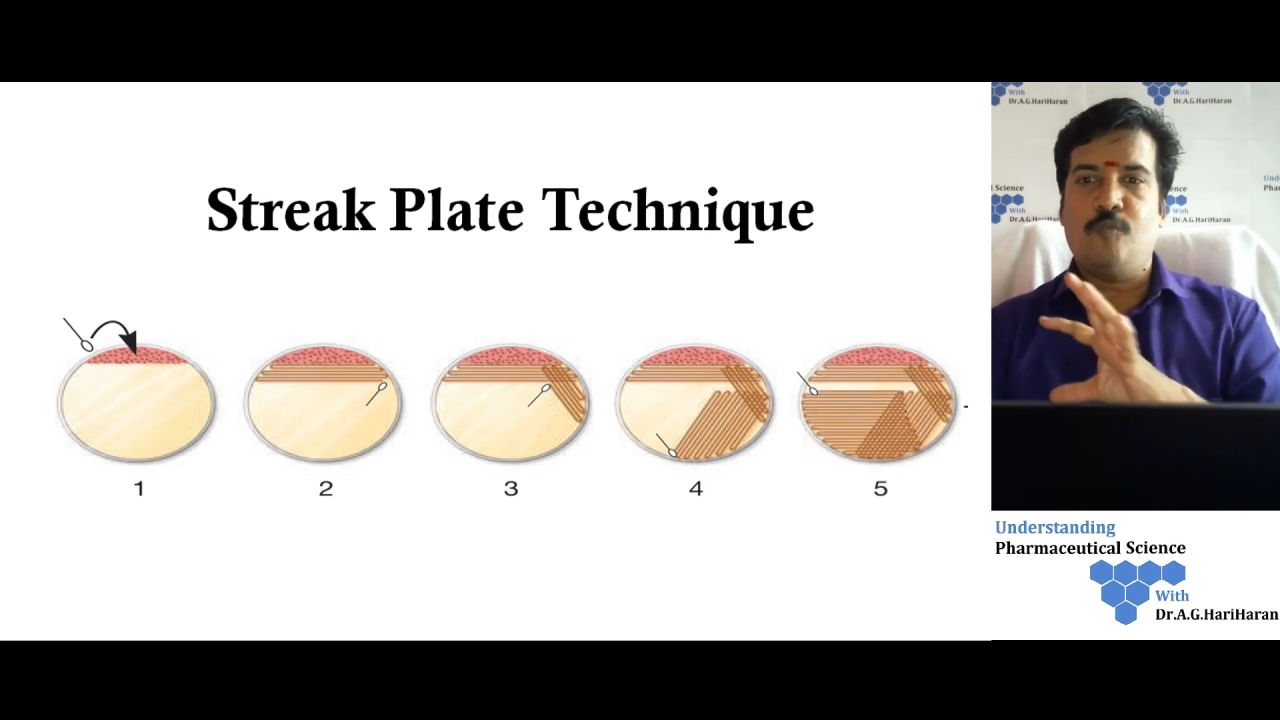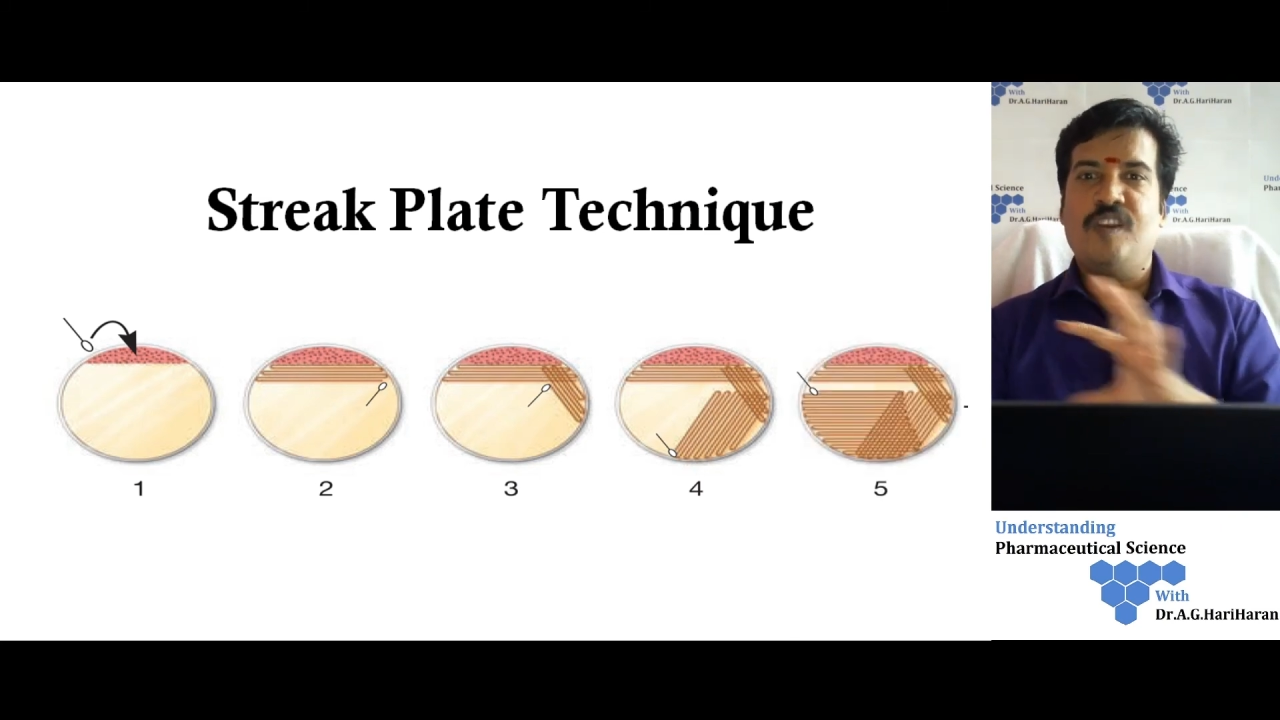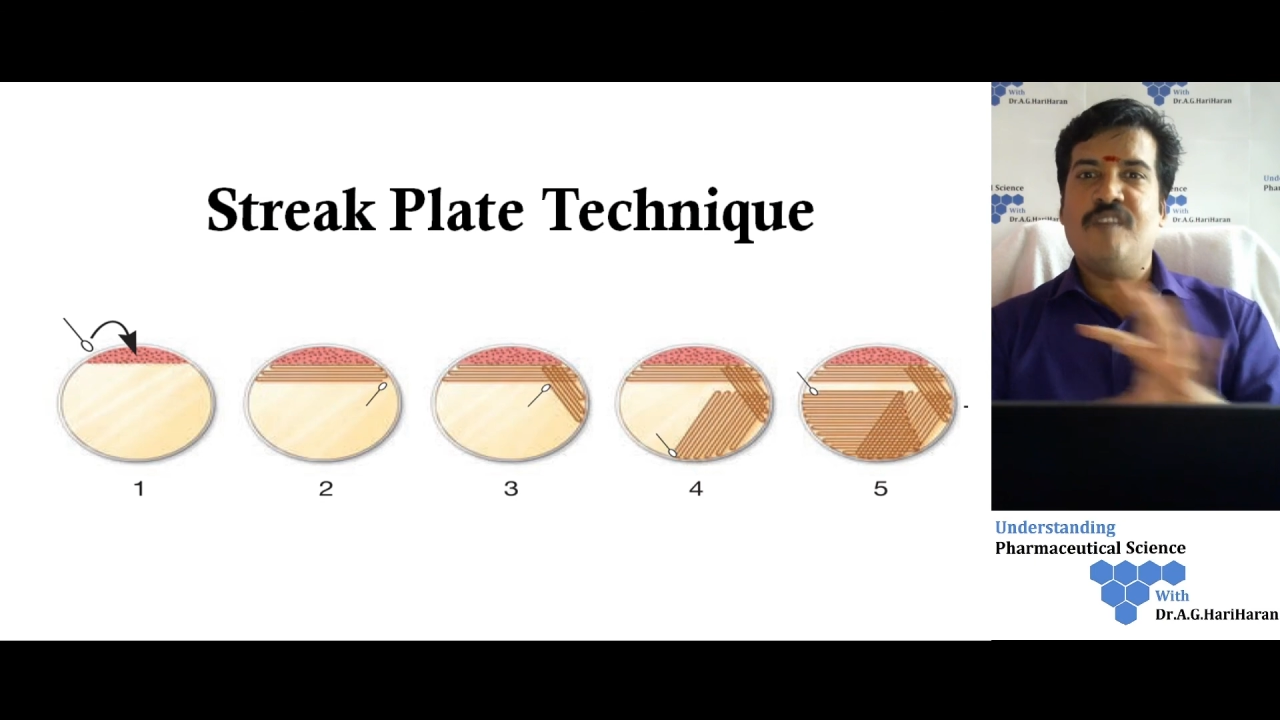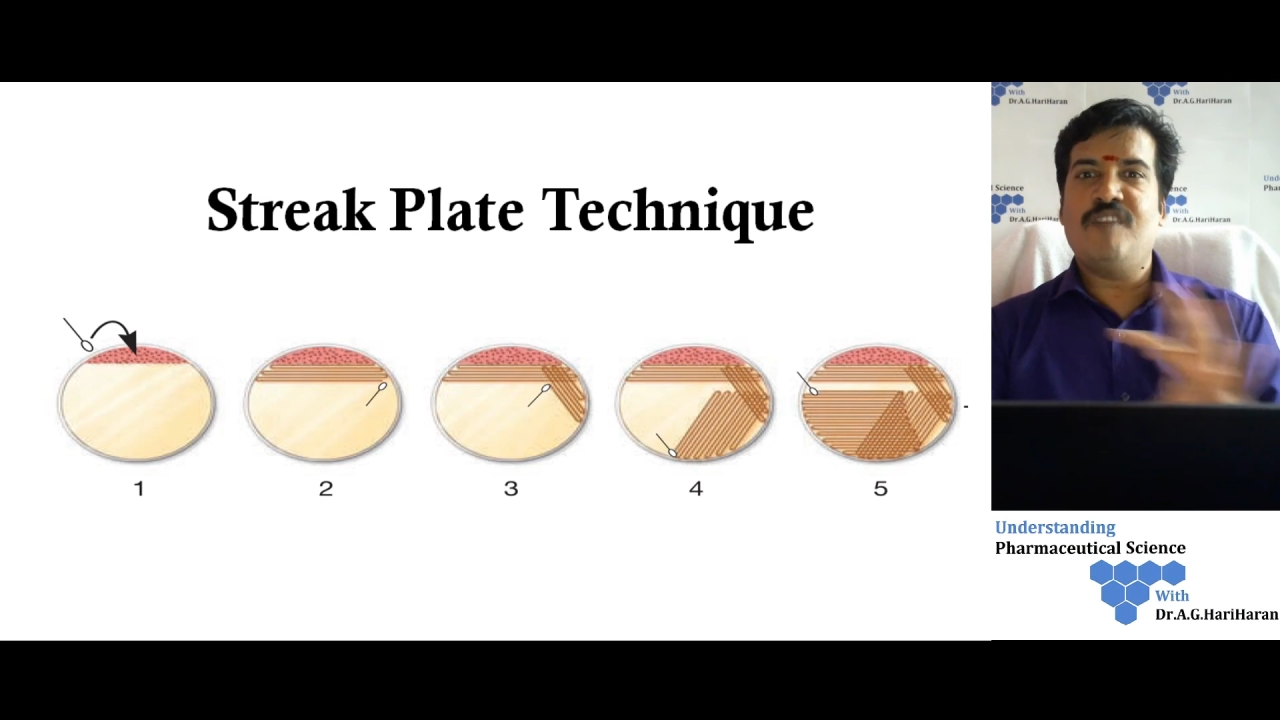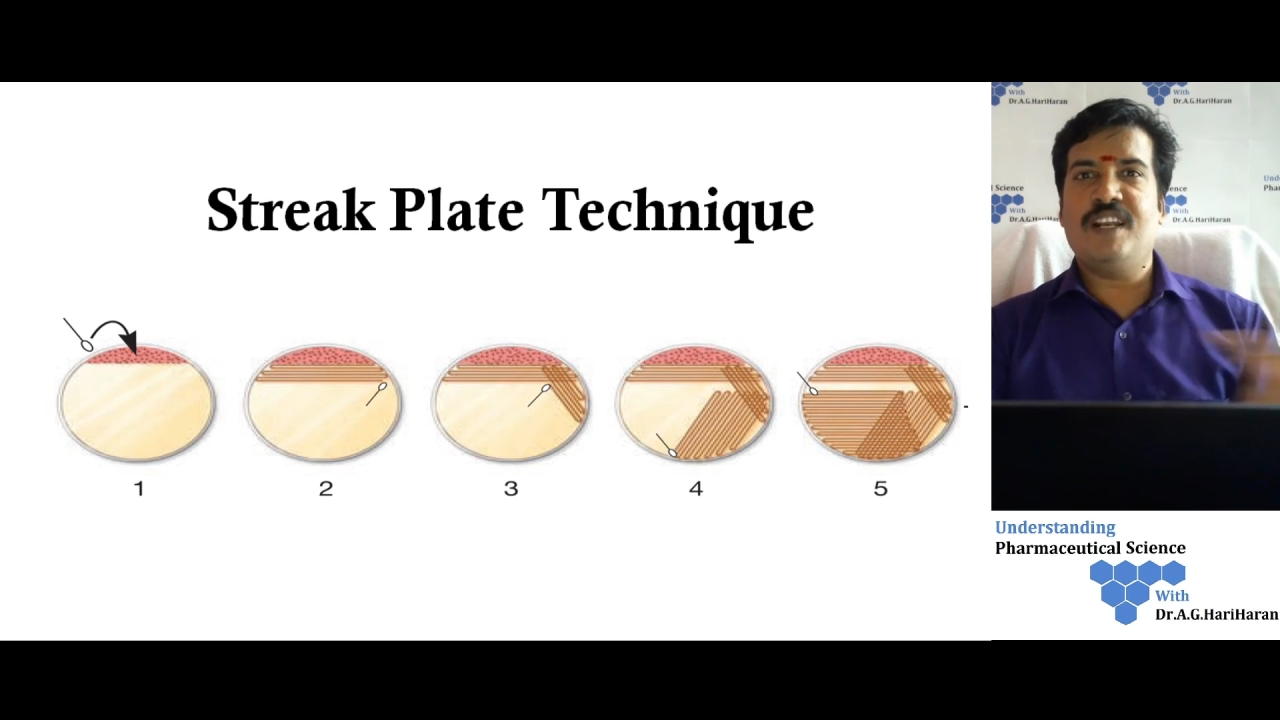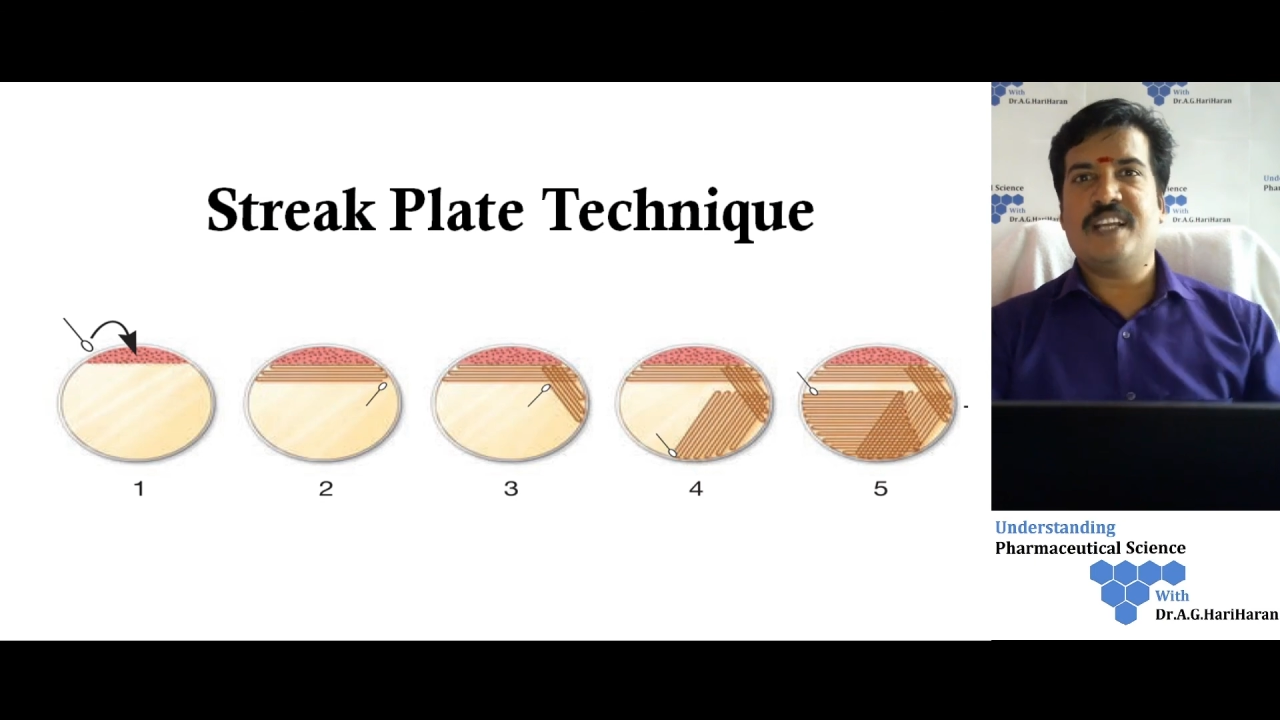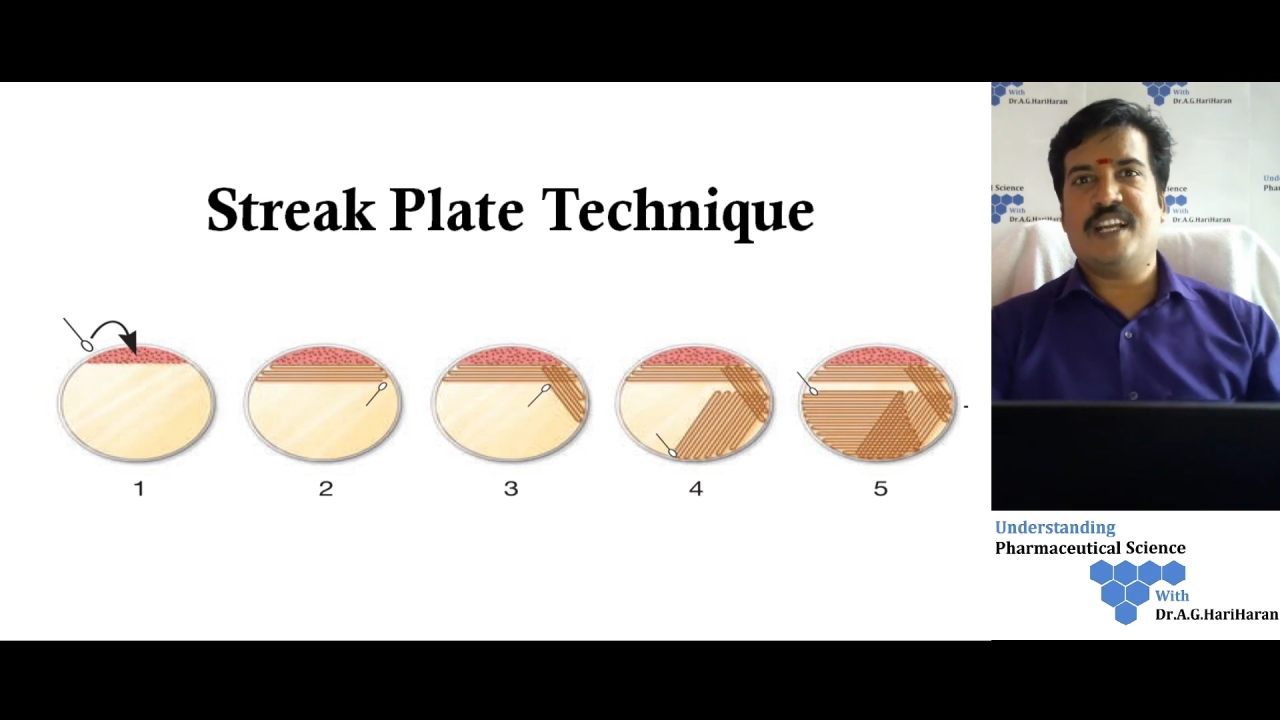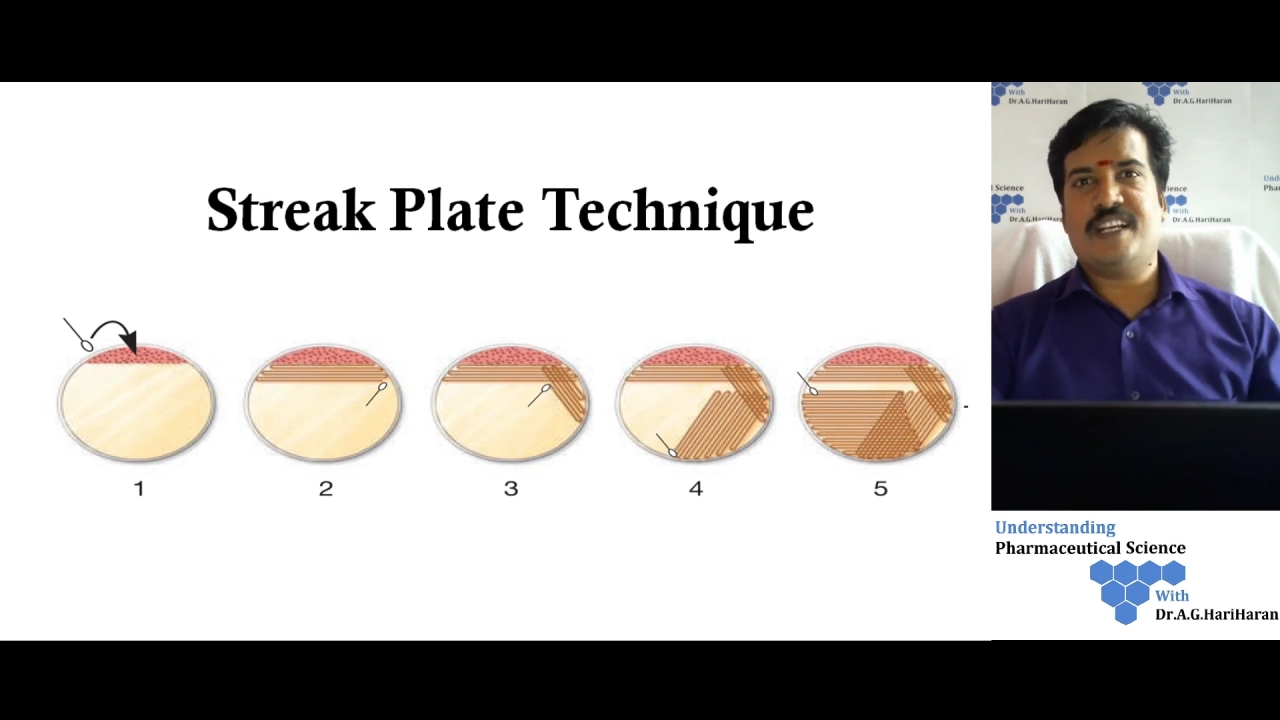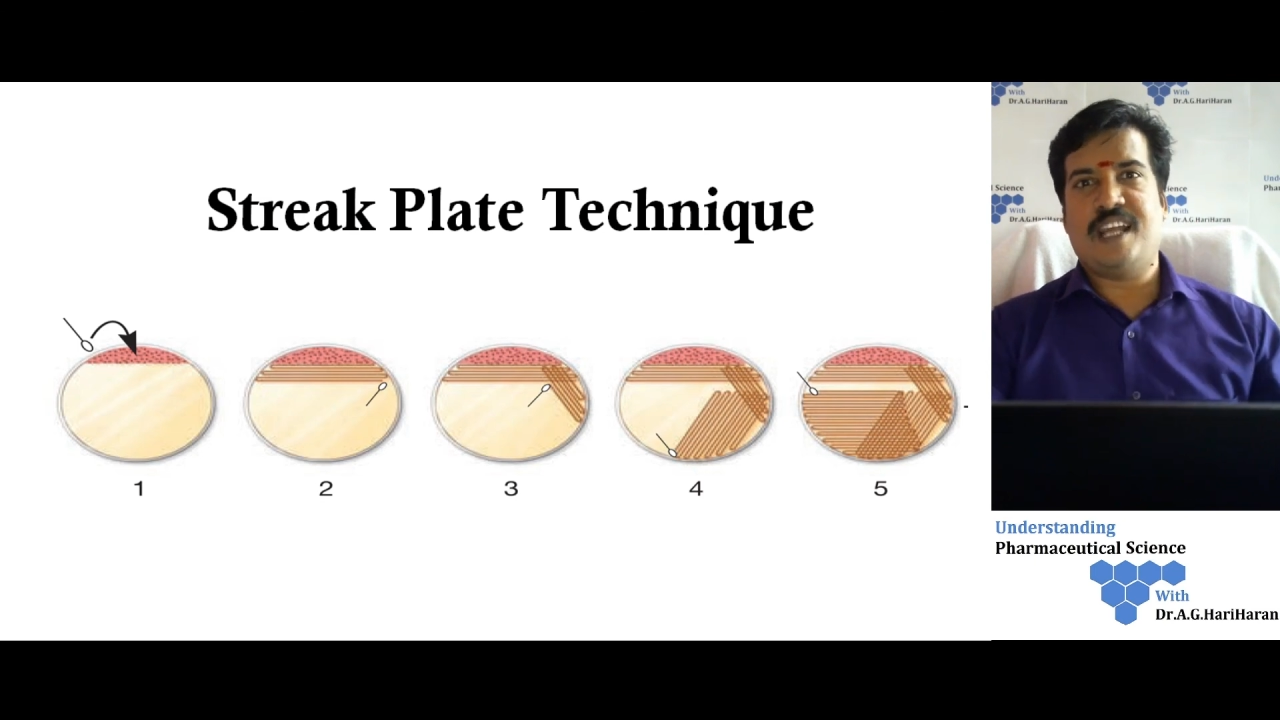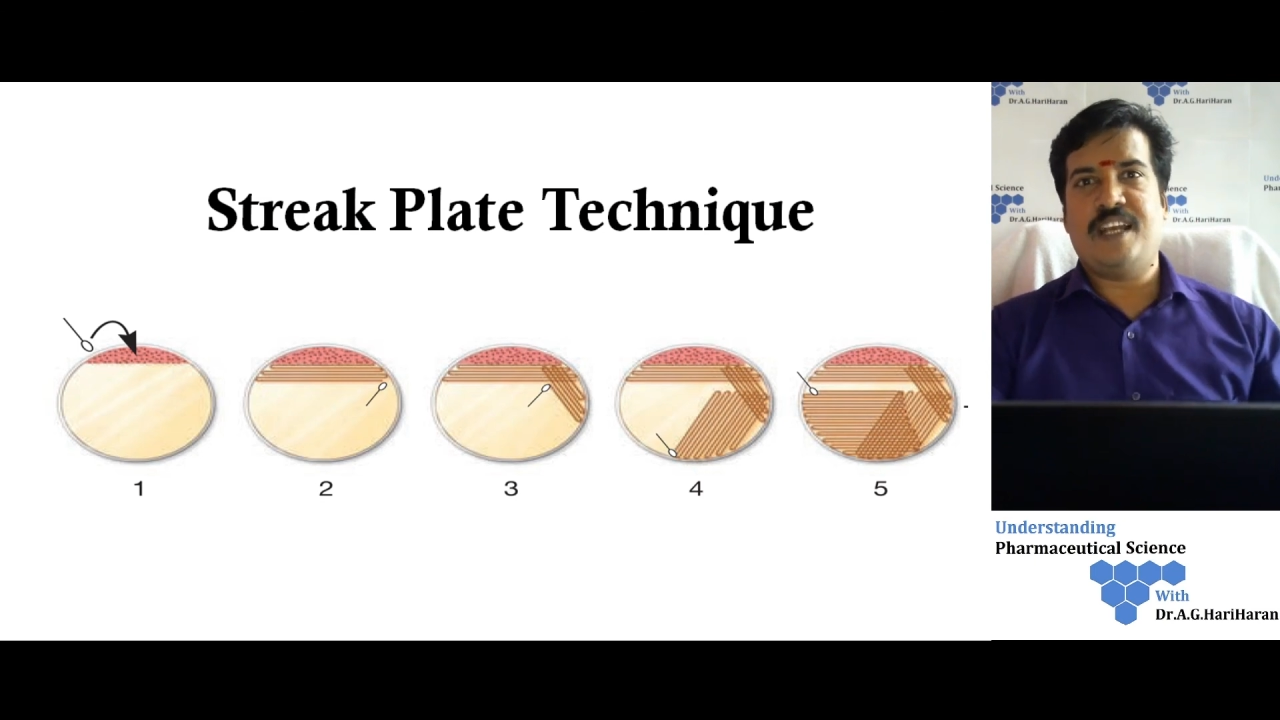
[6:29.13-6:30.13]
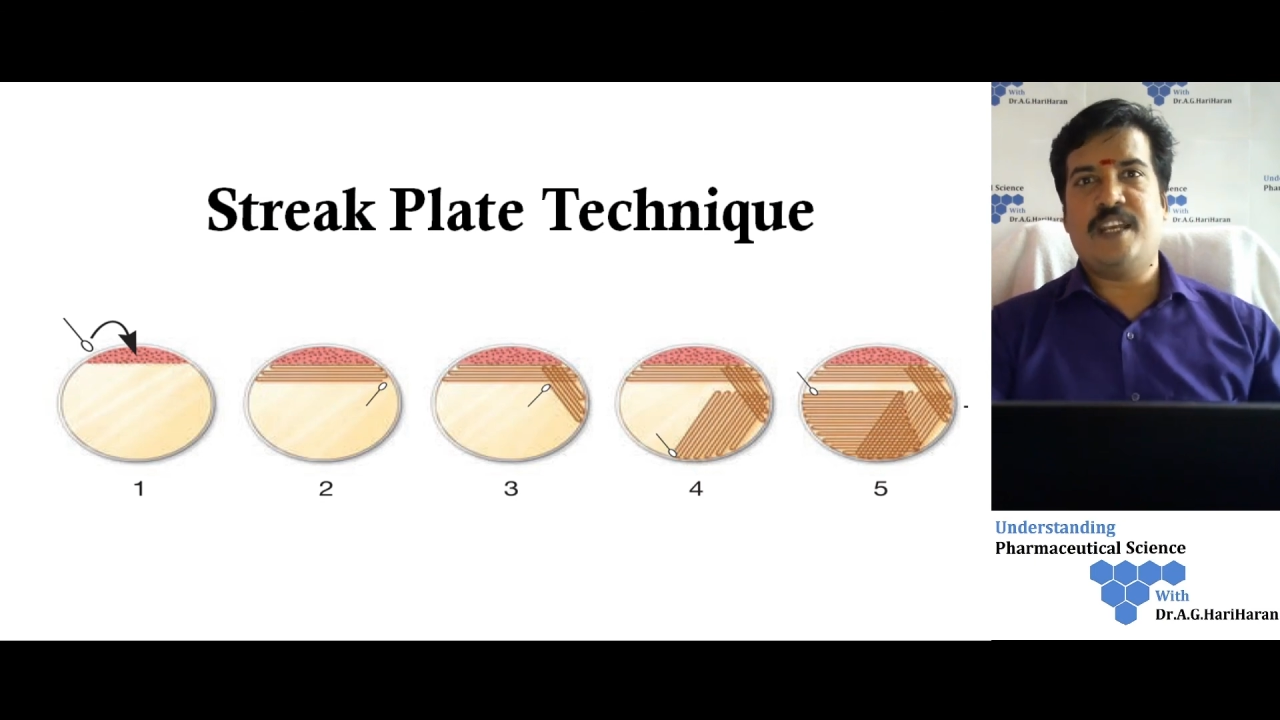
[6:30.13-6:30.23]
we will get an